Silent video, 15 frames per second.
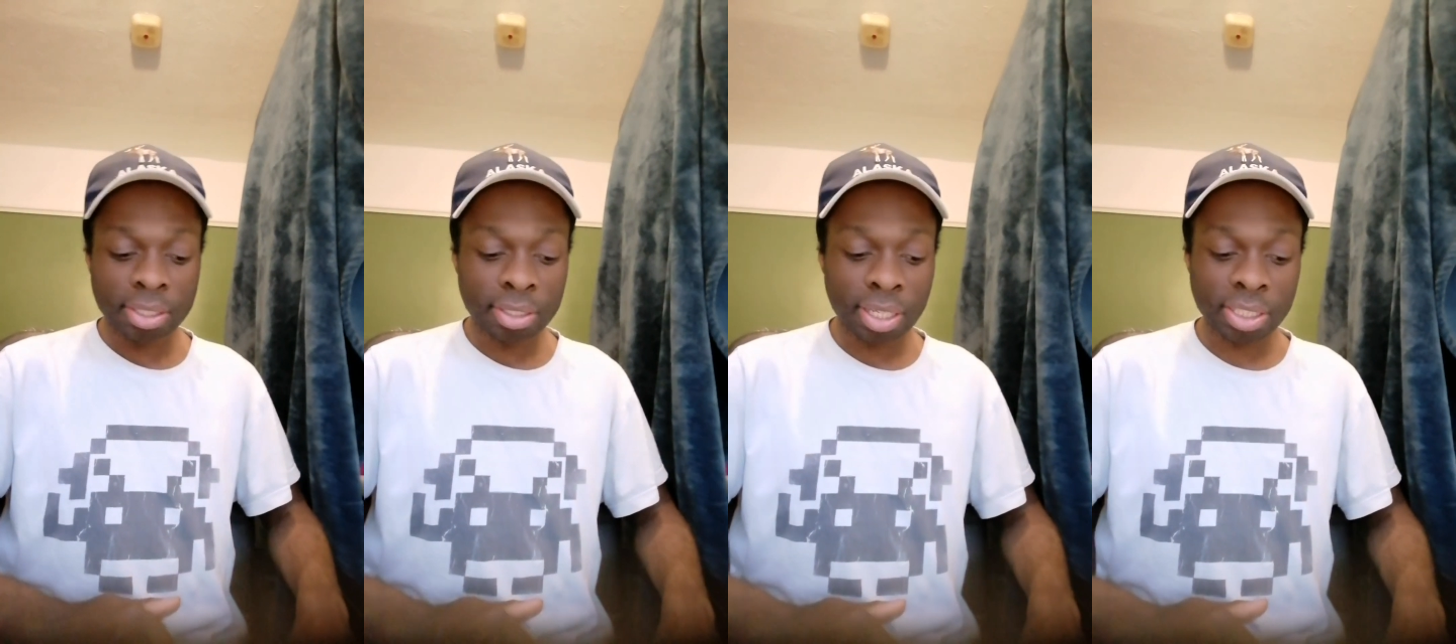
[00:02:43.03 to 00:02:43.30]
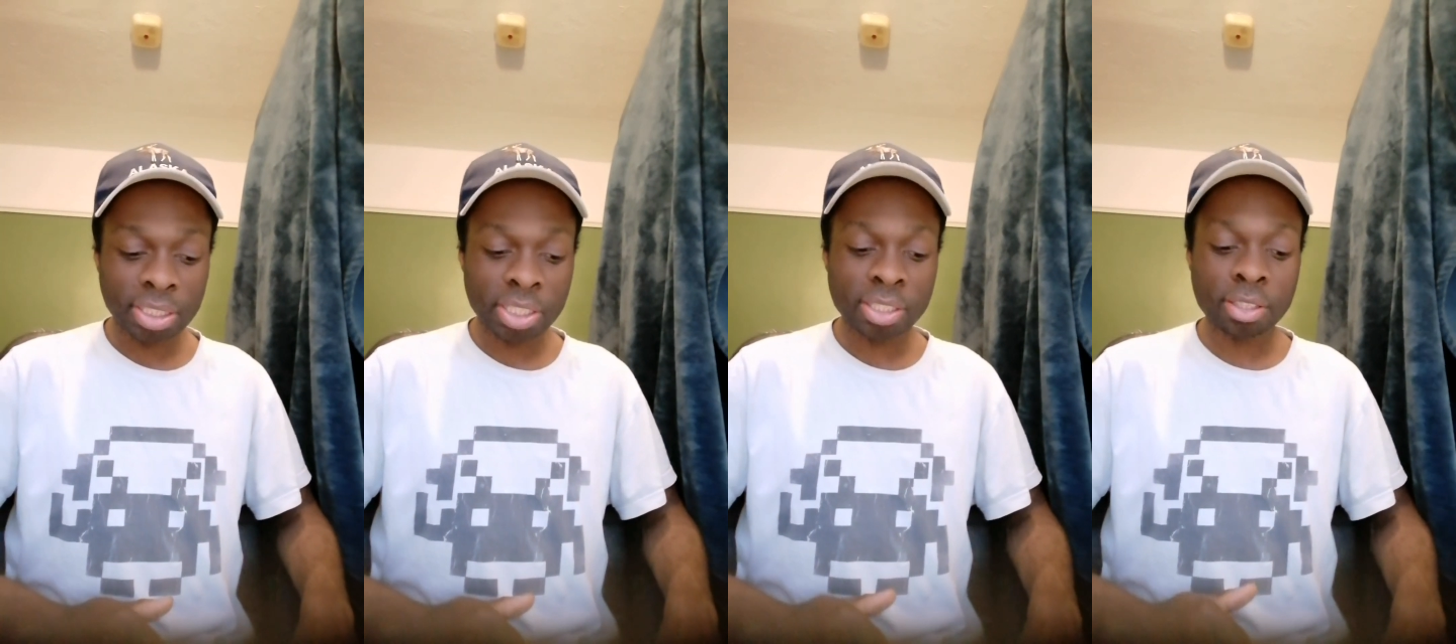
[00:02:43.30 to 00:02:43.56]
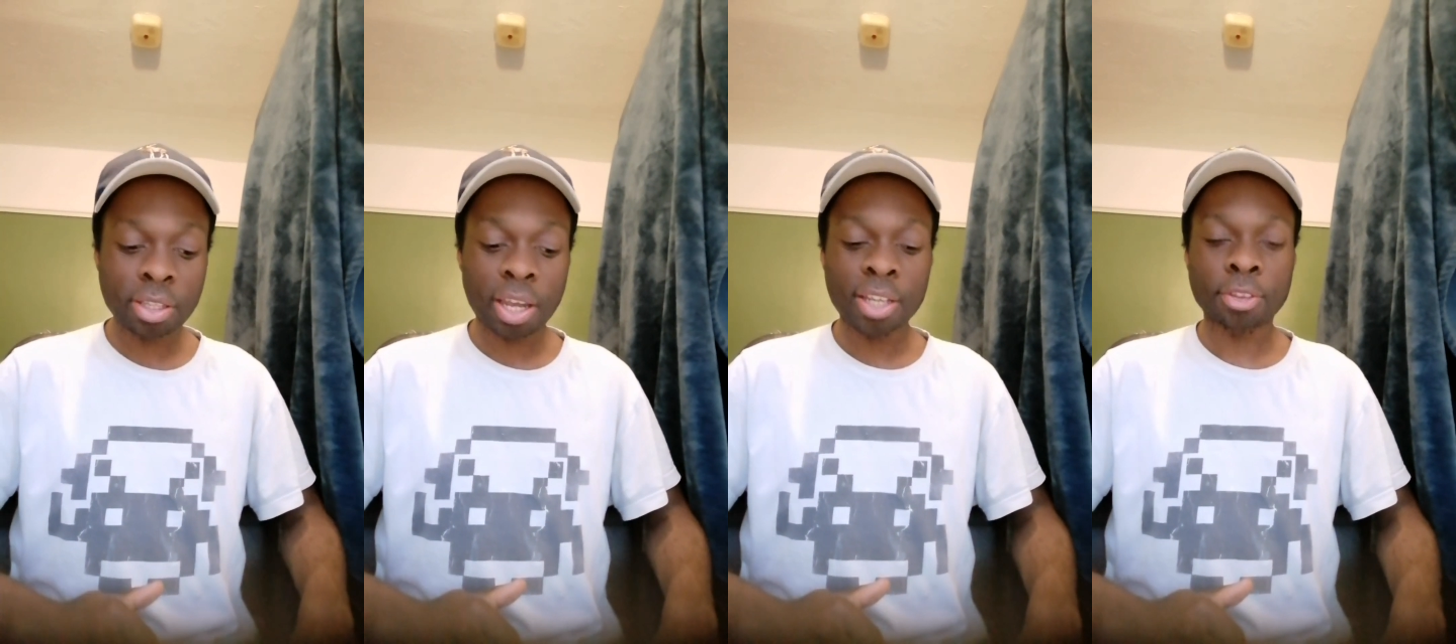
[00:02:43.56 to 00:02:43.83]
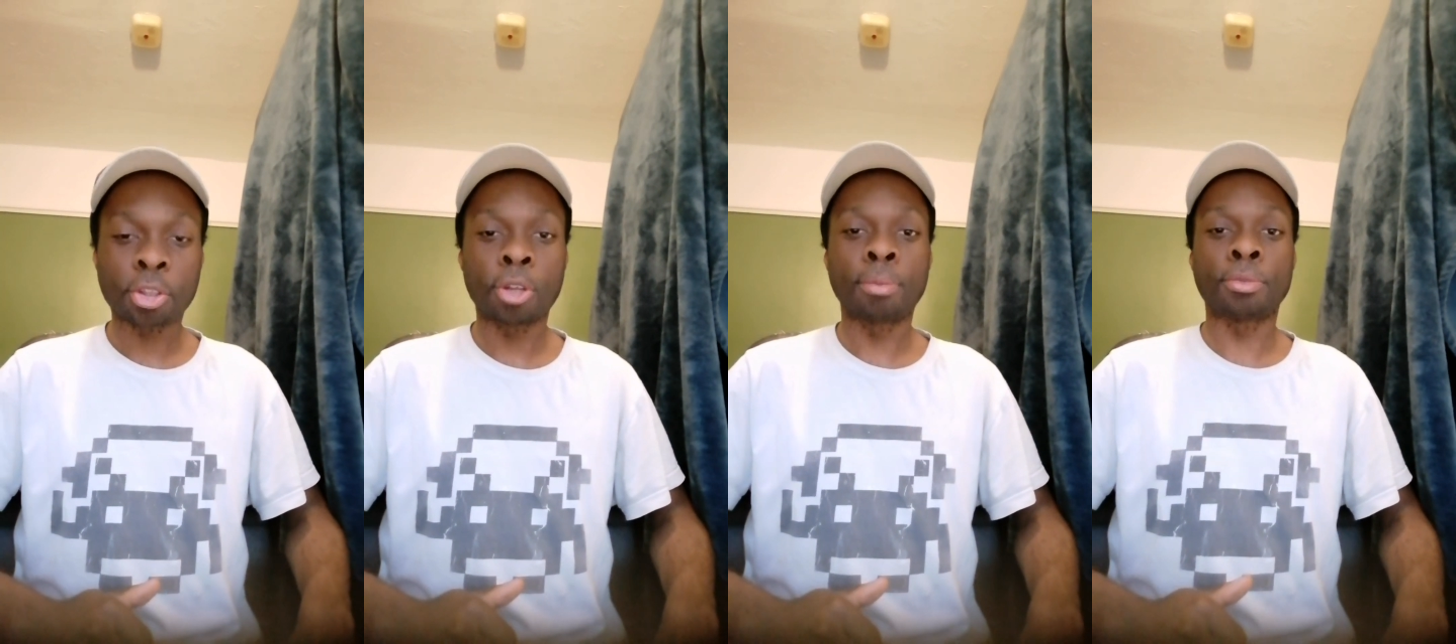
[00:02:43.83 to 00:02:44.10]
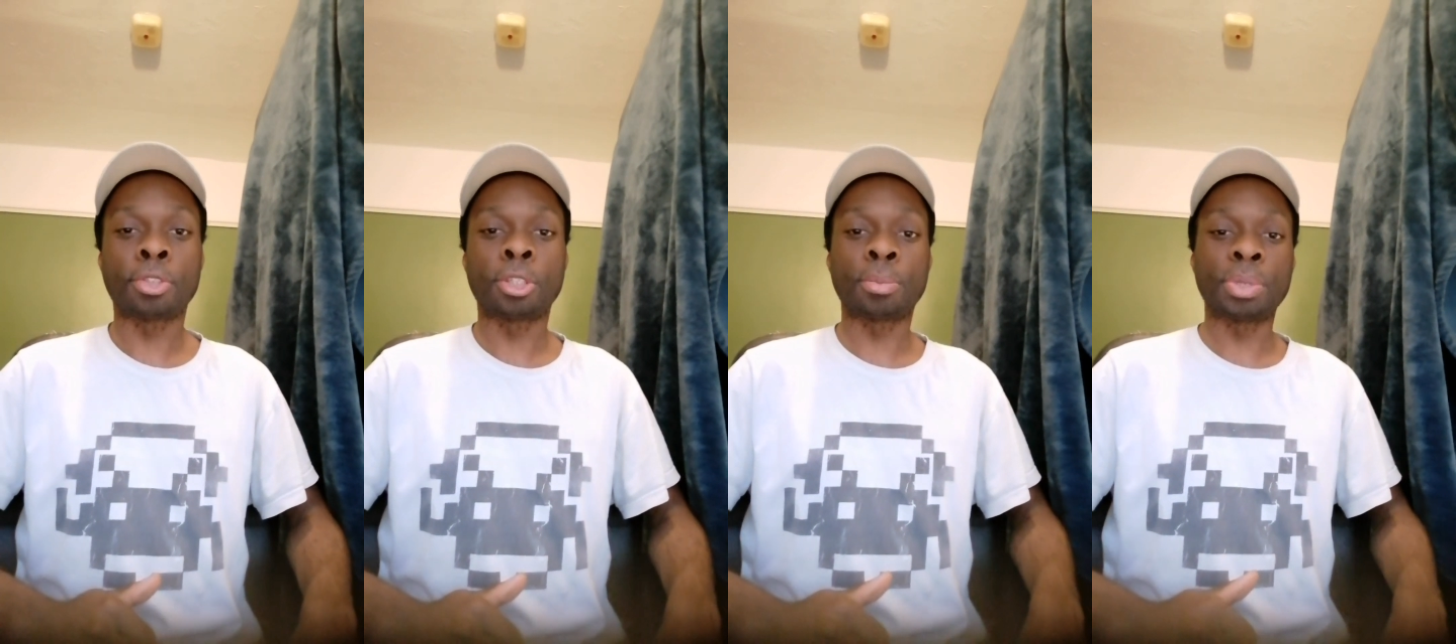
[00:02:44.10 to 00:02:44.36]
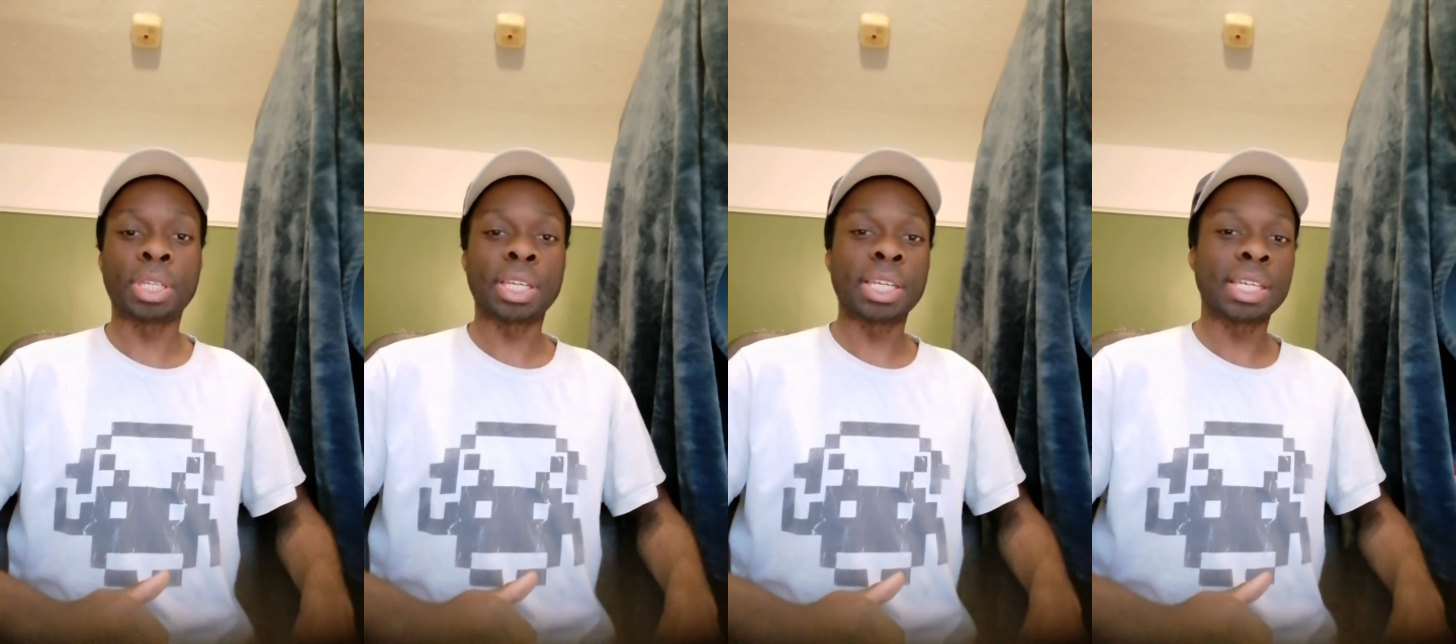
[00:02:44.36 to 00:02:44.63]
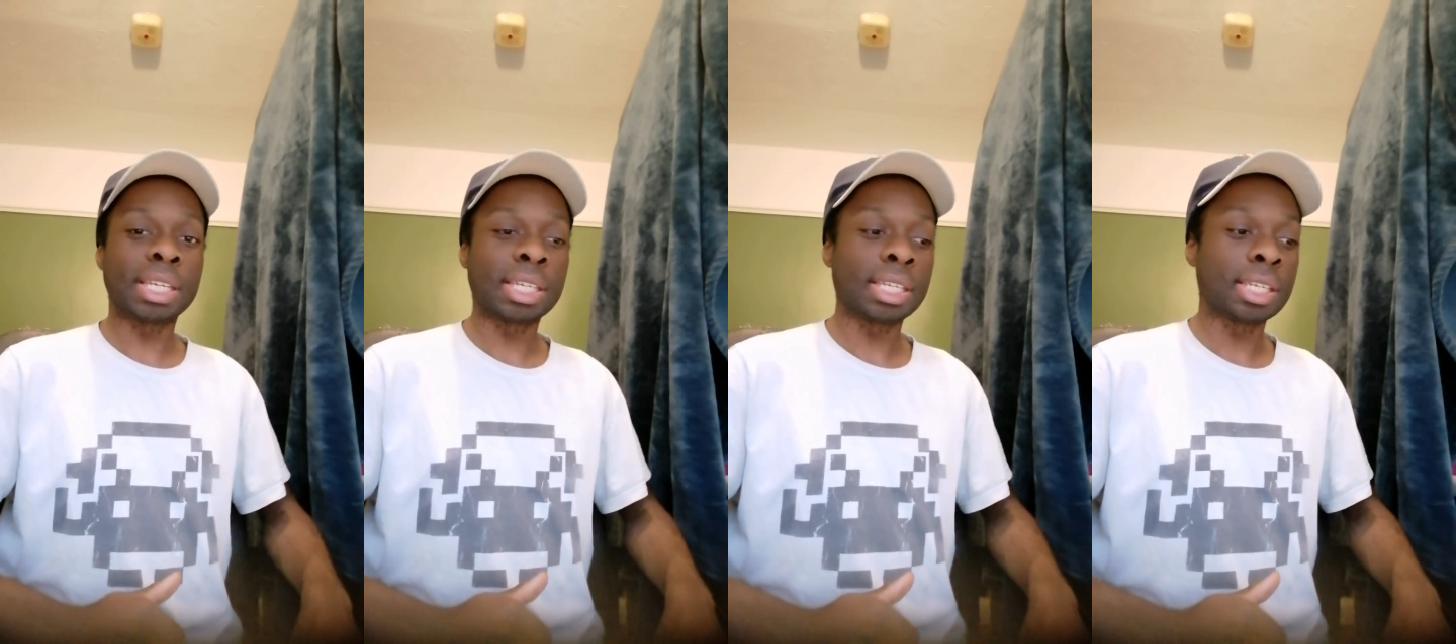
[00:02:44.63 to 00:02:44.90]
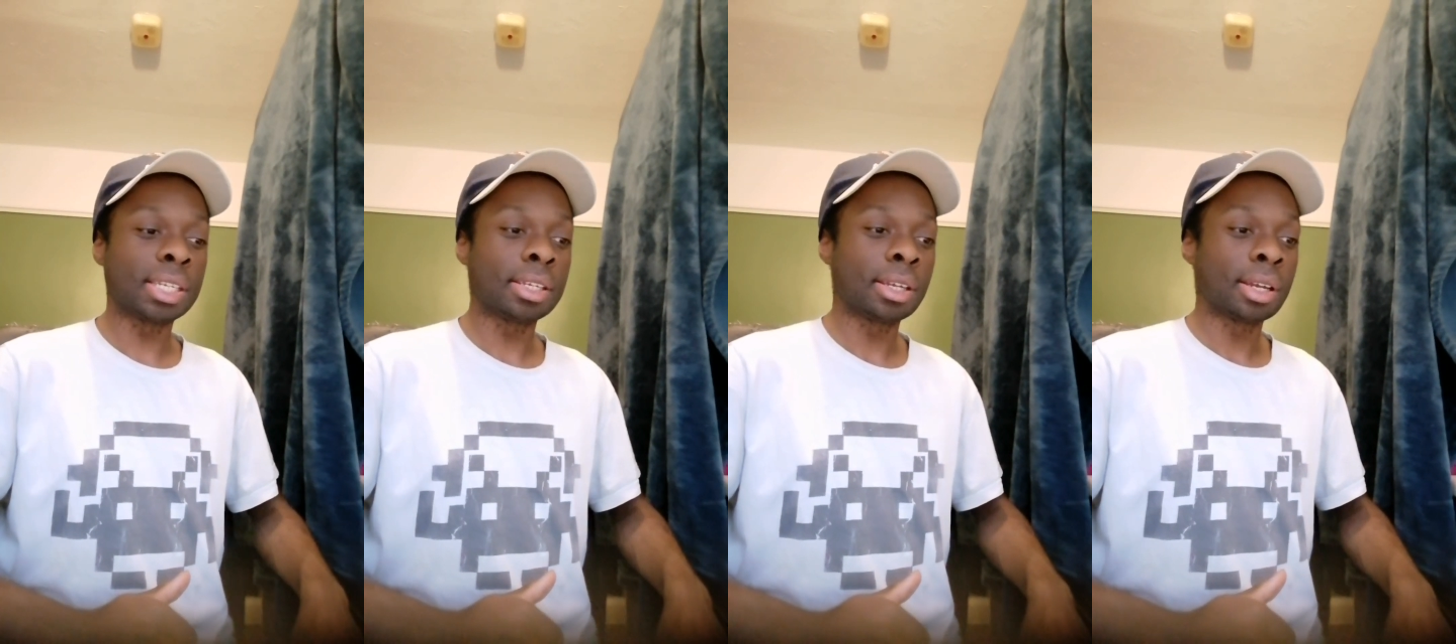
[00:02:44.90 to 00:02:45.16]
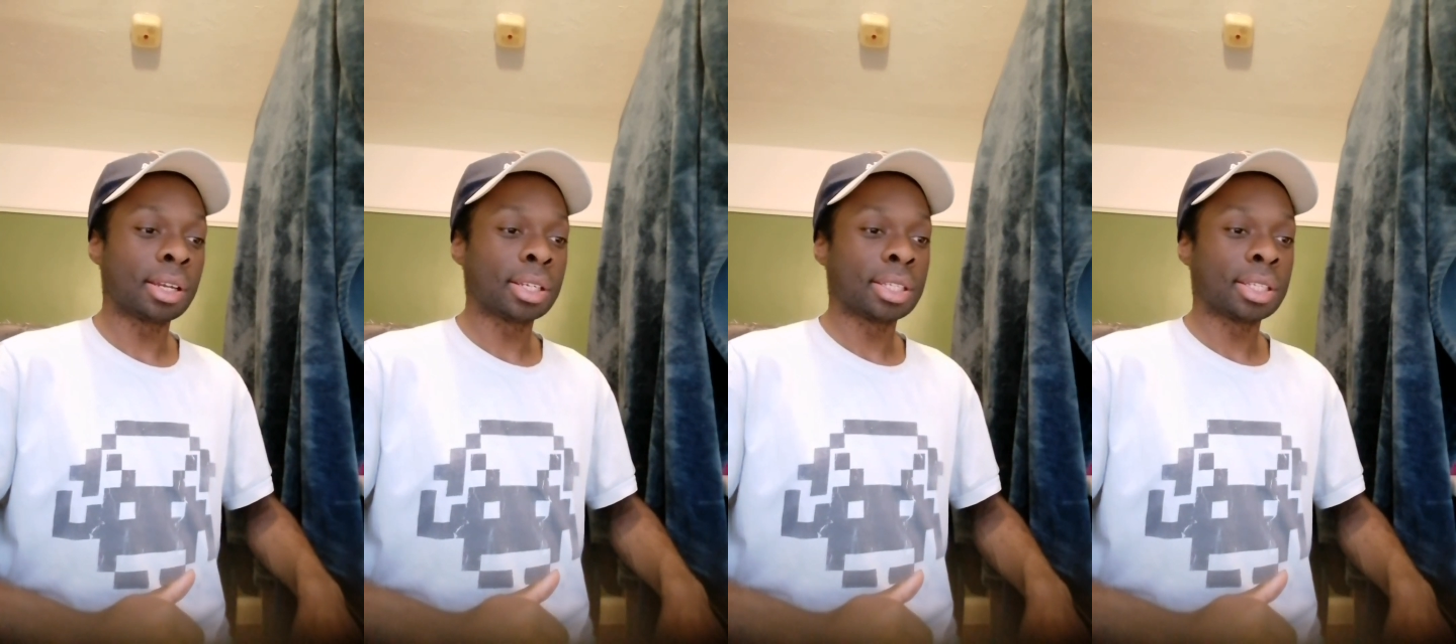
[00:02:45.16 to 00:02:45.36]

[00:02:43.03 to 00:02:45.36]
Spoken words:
Like, you'd like them to be,